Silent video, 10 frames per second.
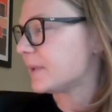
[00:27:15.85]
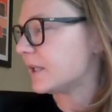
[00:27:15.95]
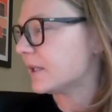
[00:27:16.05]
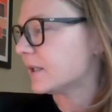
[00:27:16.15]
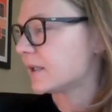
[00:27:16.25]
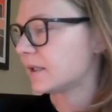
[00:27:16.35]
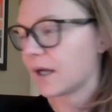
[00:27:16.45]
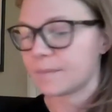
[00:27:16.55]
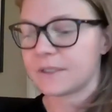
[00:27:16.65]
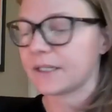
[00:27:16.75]
be
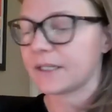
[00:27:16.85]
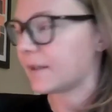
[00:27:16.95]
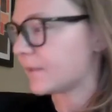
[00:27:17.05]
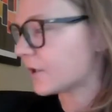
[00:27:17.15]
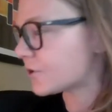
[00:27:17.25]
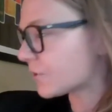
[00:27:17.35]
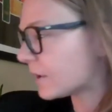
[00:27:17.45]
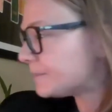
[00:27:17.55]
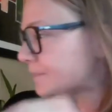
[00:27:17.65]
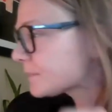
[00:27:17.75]
updated, I'm not
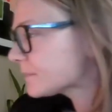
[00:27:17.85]
sure.